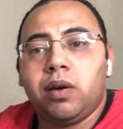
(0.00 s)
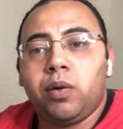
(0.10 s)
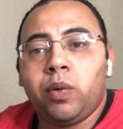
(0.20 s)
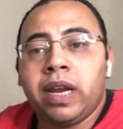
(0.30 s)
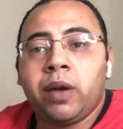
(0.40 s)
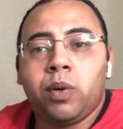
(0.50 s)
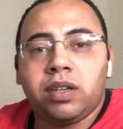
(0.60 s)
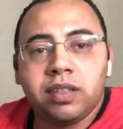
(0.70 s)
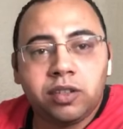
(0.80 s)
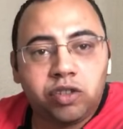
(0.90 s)
when I
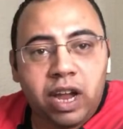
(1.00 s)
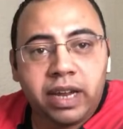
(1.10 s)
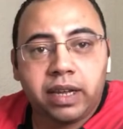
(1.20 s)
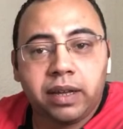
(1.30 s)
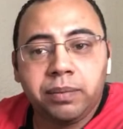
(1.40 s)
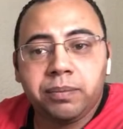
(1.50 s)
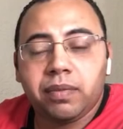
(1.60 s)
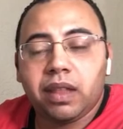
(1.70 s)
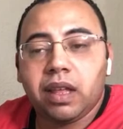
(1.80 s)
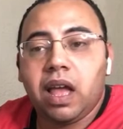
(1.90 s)
was in China,
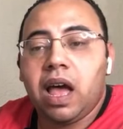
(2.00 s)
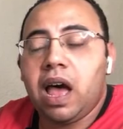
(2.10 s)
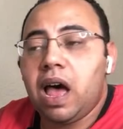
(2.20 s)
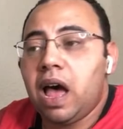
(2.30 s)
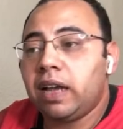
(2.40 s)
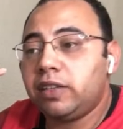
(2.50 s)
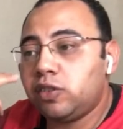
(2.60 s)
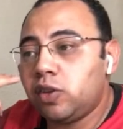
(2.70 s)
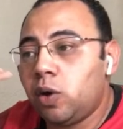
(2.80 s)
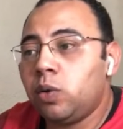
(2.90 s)
I
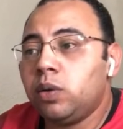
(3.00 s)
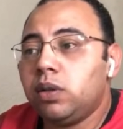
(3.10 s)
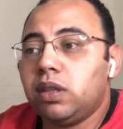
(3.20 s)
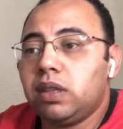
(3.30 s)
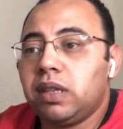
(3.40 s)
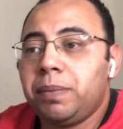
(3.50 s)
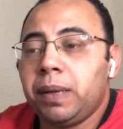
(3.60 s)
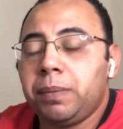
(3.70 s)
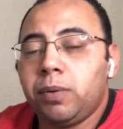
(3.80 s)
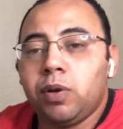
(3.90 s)
saw the
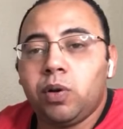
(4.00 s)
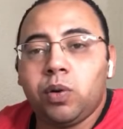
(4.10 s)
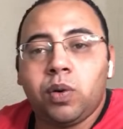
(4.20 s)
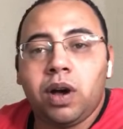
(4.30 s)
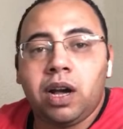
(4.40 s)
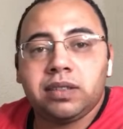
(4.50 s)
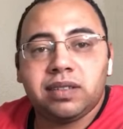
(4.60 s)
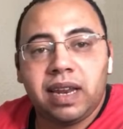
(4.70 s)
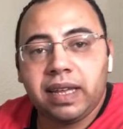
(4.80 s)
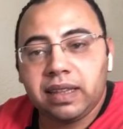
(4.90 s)
people who are
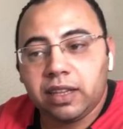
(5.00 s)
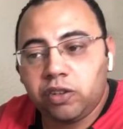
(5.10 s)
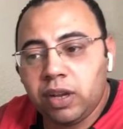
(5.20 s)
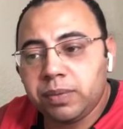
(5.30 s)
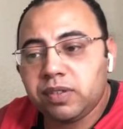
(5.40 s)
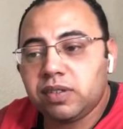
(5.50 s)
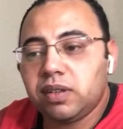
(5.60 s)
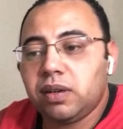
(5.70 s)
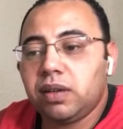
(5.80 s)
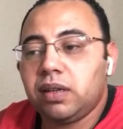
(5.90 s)
selling the chips.
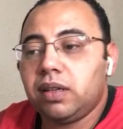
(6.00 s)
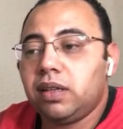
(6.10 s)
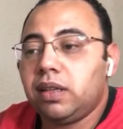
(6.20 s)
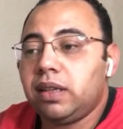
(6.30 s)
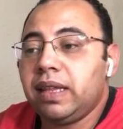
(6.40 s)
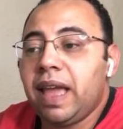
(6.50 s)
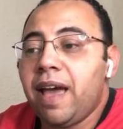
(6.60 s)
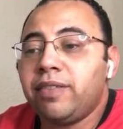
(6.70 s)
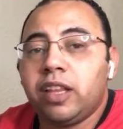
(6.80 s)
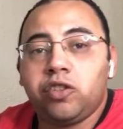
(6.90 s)
They
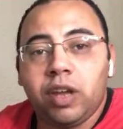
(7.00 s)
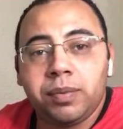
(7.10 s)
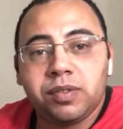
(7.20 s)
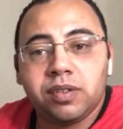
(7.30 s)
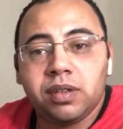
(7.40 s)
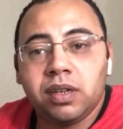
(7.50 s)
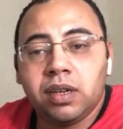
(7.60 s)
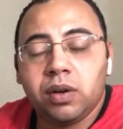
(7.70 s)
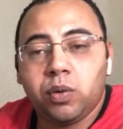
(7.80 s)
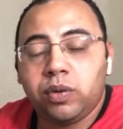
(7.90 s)
have the chips
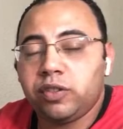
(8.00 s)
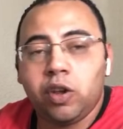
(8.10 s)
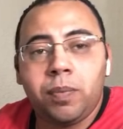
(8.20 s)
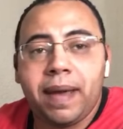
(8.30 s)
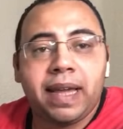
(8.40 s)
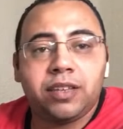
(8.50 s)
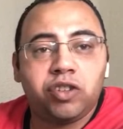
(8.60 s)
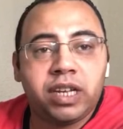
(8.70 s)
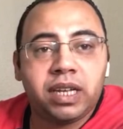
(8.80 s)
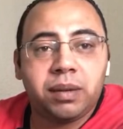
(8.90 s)
with no
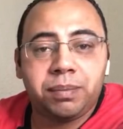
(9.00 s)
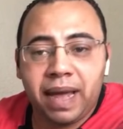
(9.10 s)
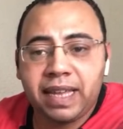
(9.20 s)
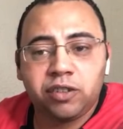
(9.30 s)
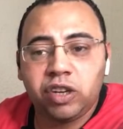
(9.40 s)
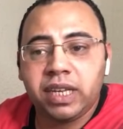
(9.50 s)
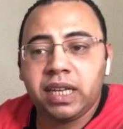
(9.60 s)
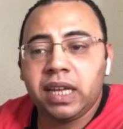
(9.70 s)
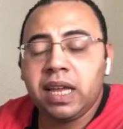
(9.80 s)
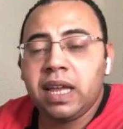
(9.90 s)
packaging,
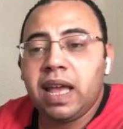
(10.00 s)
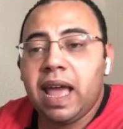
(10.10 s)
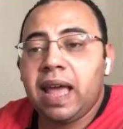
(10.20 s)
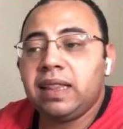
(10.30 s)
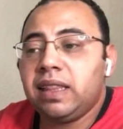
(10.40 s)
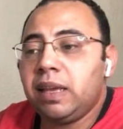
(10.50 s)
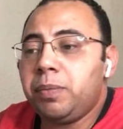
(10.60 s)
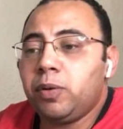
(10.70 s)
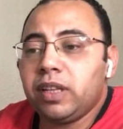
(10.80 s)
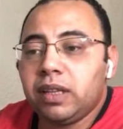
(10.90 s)
and they
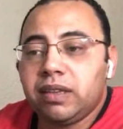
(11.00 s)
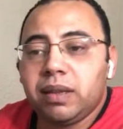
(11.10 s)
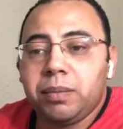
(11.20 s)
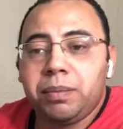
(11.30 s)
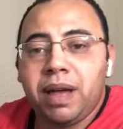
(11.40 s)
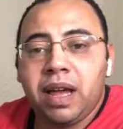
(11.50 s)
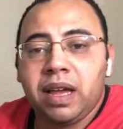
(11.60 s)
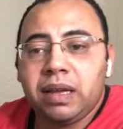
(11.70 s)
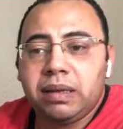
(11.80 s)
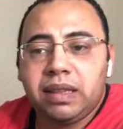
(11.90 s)
put it by
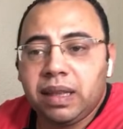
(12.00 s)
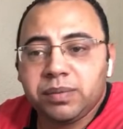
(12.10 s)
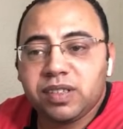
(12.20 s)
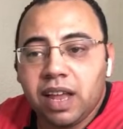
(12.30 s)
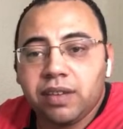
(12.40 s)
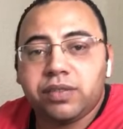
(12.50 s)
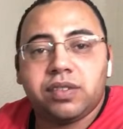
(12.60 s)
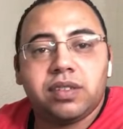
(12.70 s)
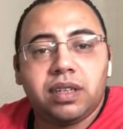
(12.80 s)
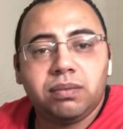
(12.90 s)
themselves